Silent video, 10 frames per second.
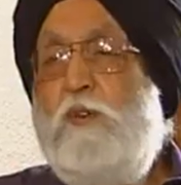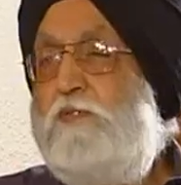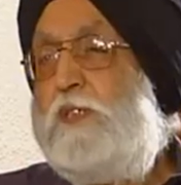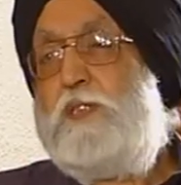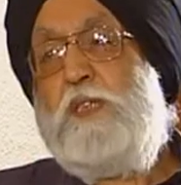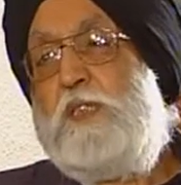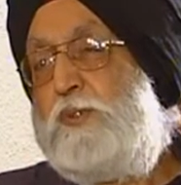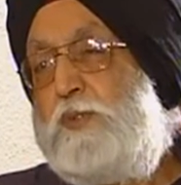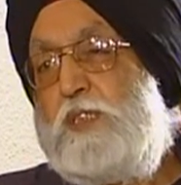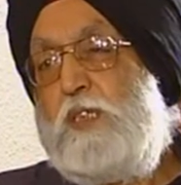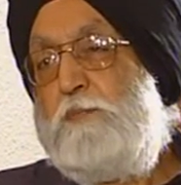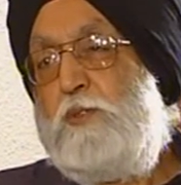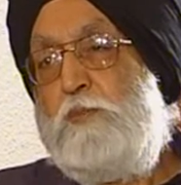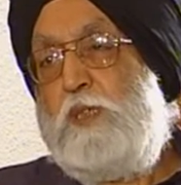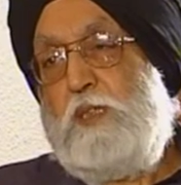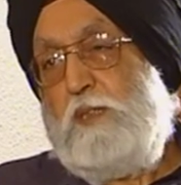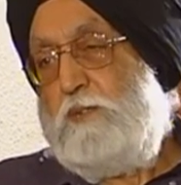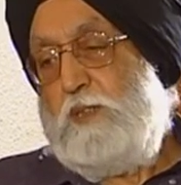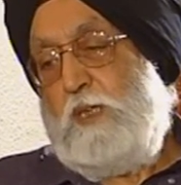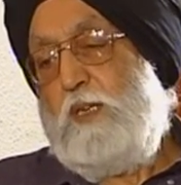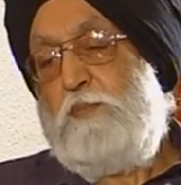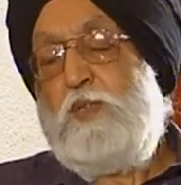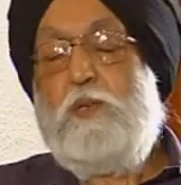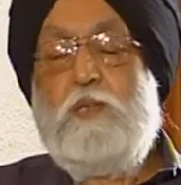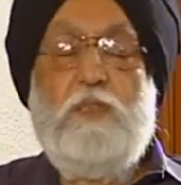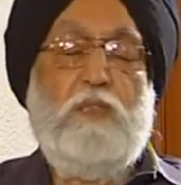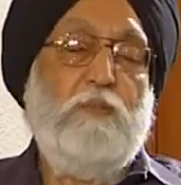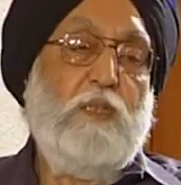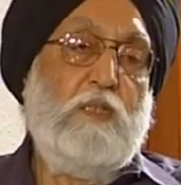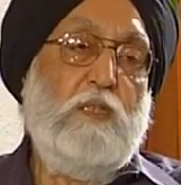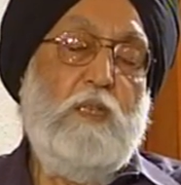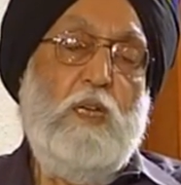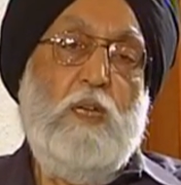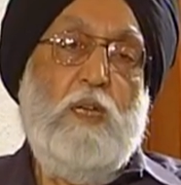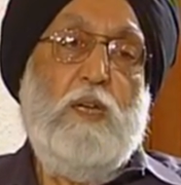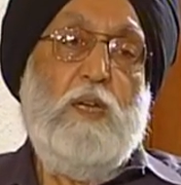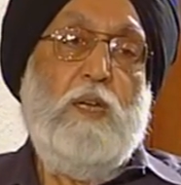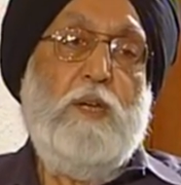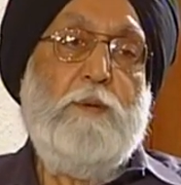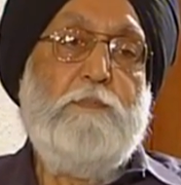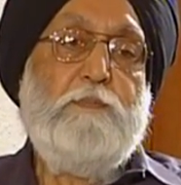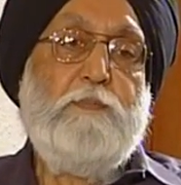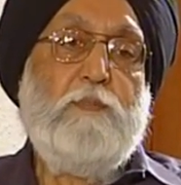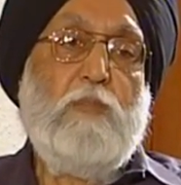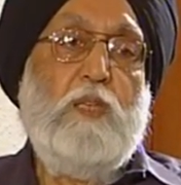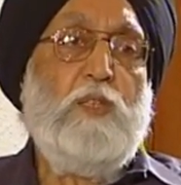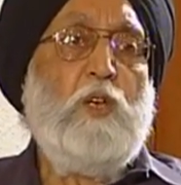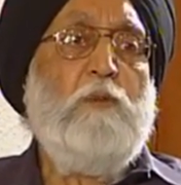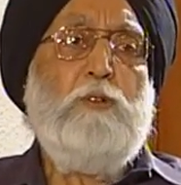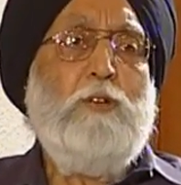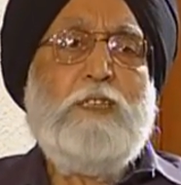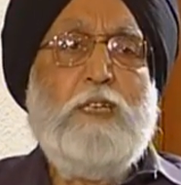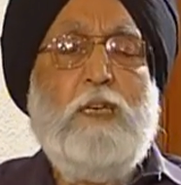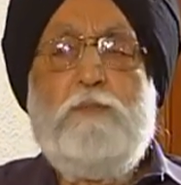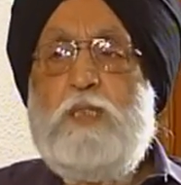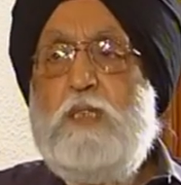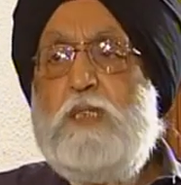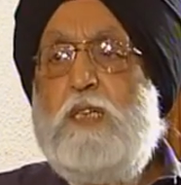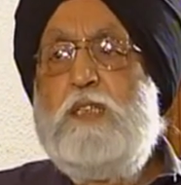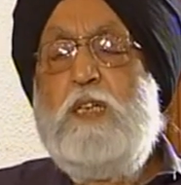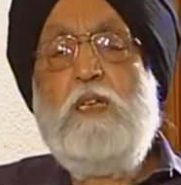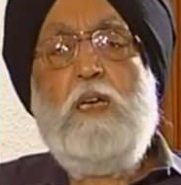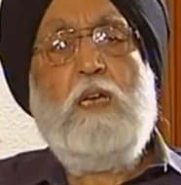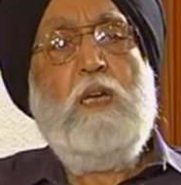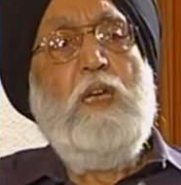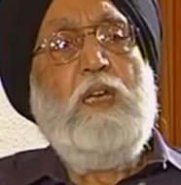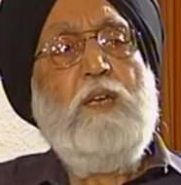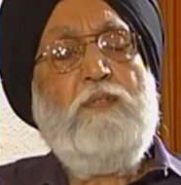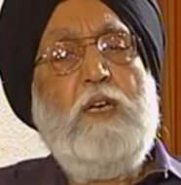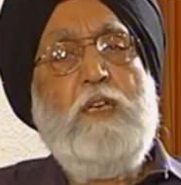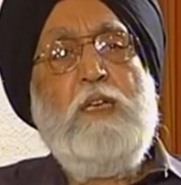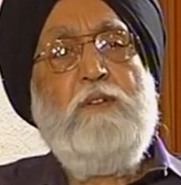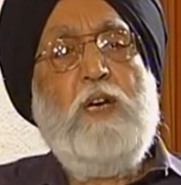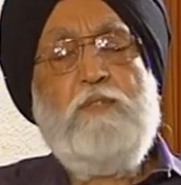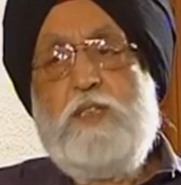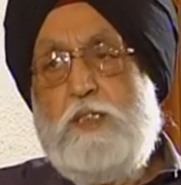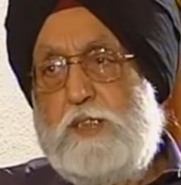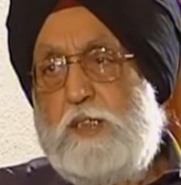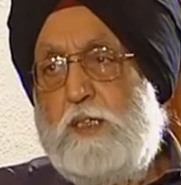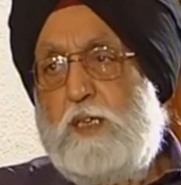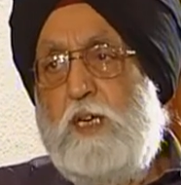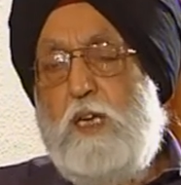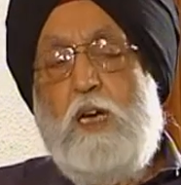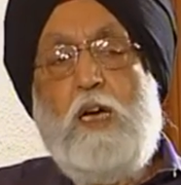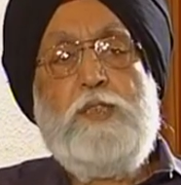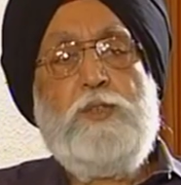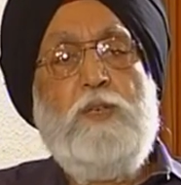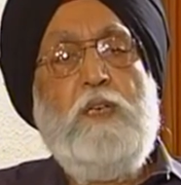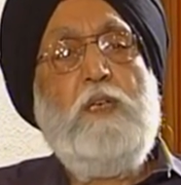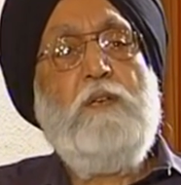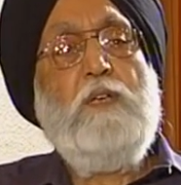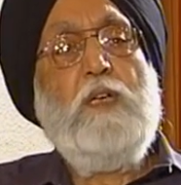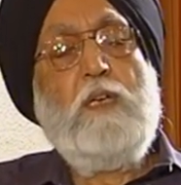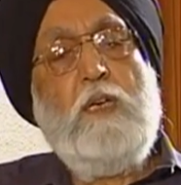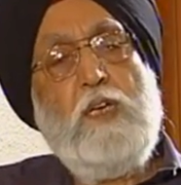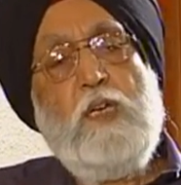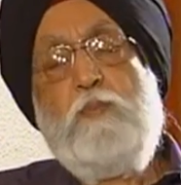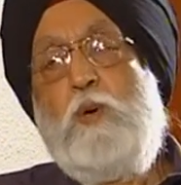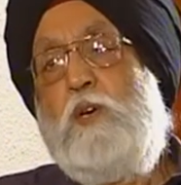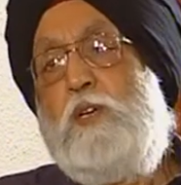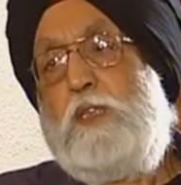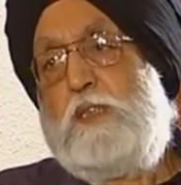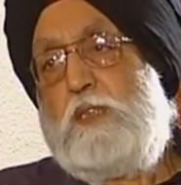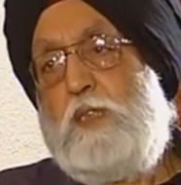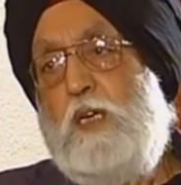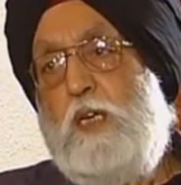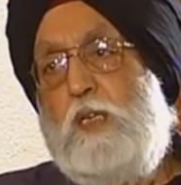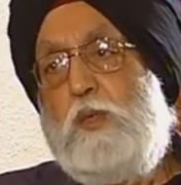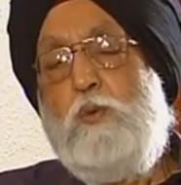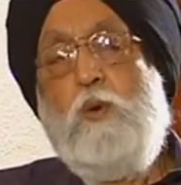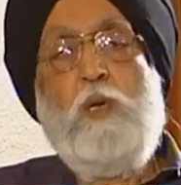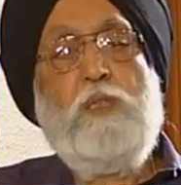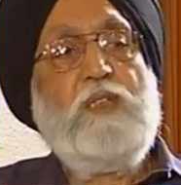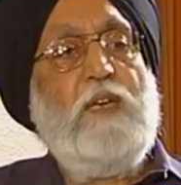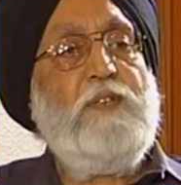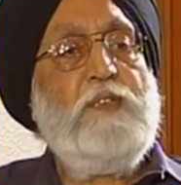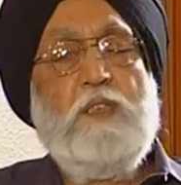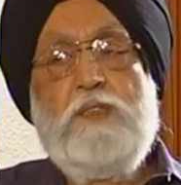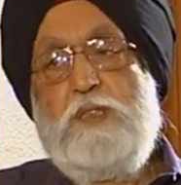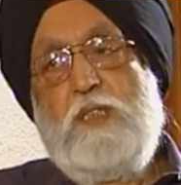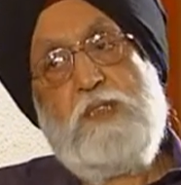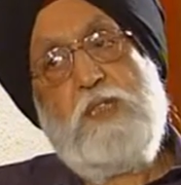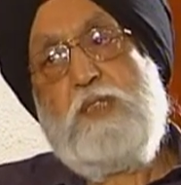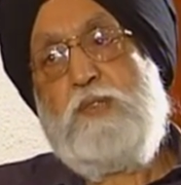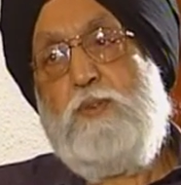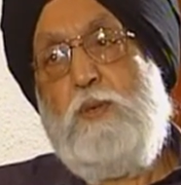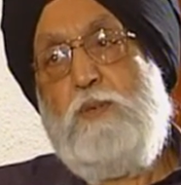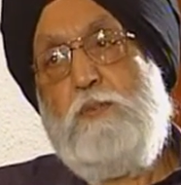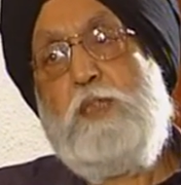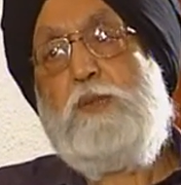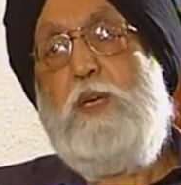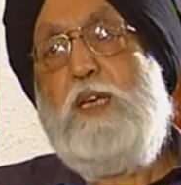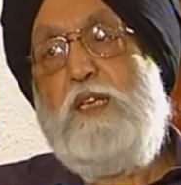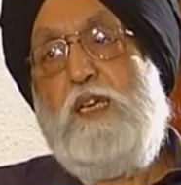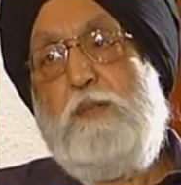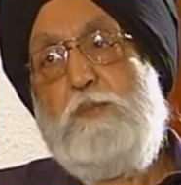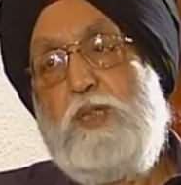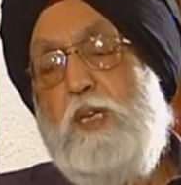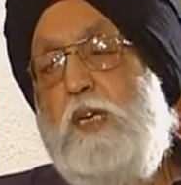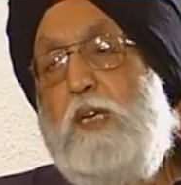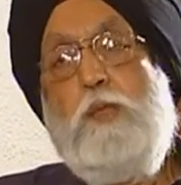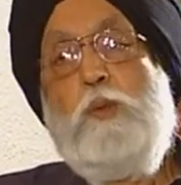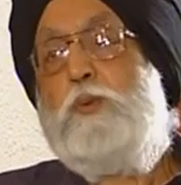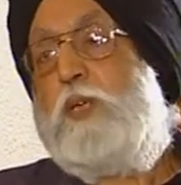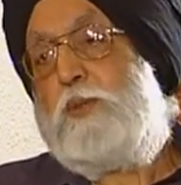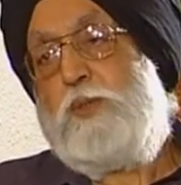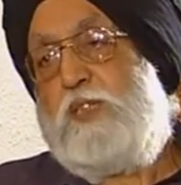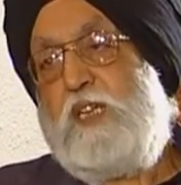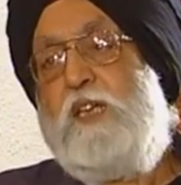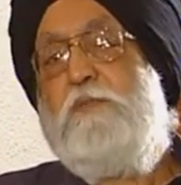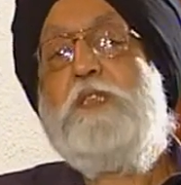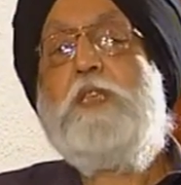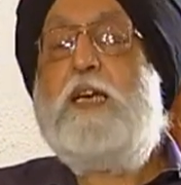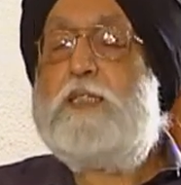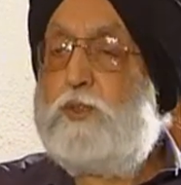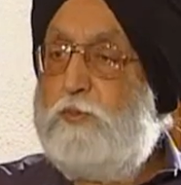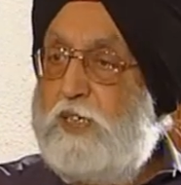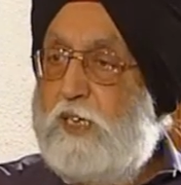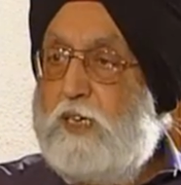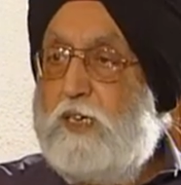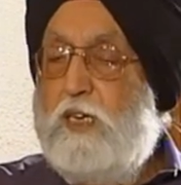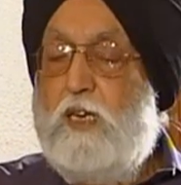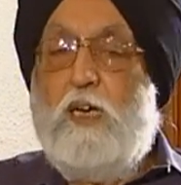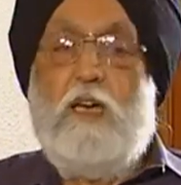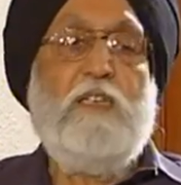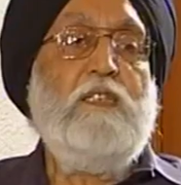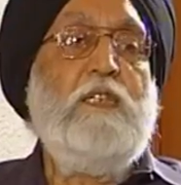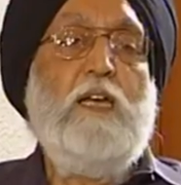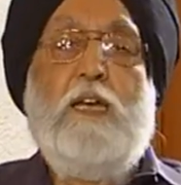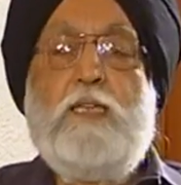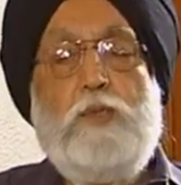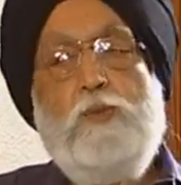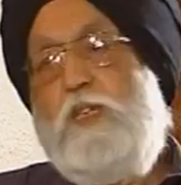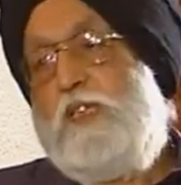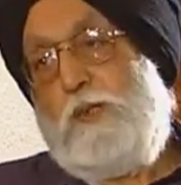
obvious things which come to me, I've been talking a bit. The Commonwealth Games is an agenda. If I leave after a year, I should leave a clear progress towards having the successful, worthwhile games in 2010, which has to be done, and India has to earn